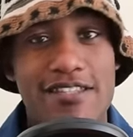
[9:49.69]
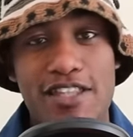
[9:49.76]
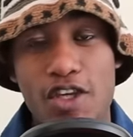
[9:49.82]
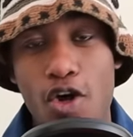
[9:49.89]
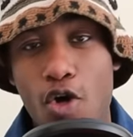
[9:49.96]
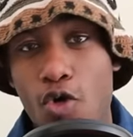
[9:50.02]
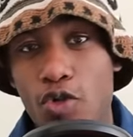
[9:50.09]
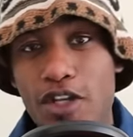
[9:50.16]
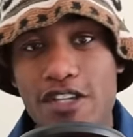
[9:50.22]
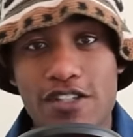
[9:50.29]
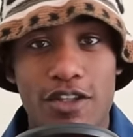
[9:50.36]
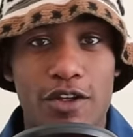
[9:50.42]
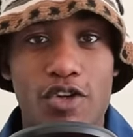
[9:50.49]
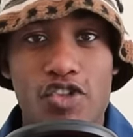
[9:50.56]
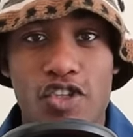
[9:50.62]
the only
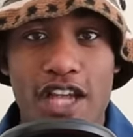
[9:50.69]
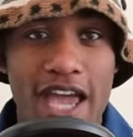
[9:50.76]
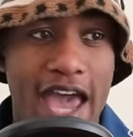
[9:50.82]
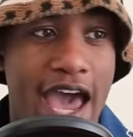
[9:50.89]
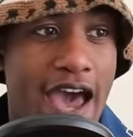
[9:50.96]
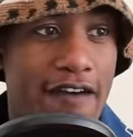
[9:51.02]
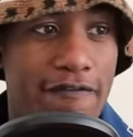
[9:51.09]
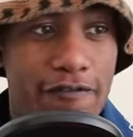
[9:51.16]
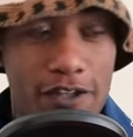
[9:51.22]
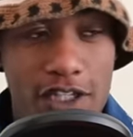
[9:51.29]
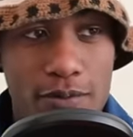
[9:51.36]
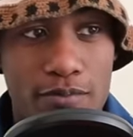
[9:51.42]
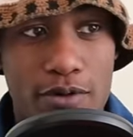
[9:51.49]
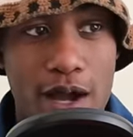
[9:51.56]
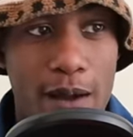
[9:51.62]
solution I have for
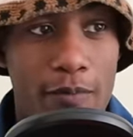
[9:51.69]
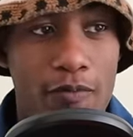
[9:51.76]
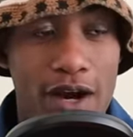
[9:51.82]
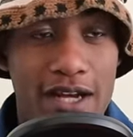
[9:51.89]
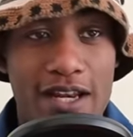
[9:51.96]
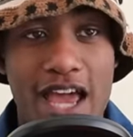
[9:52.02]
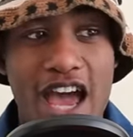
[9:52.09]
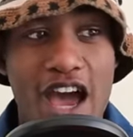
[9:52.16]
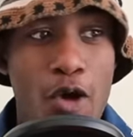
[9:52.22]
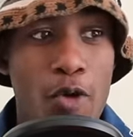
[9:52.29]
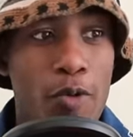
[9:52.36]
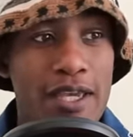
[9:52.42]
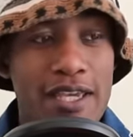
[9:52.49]
this problem right now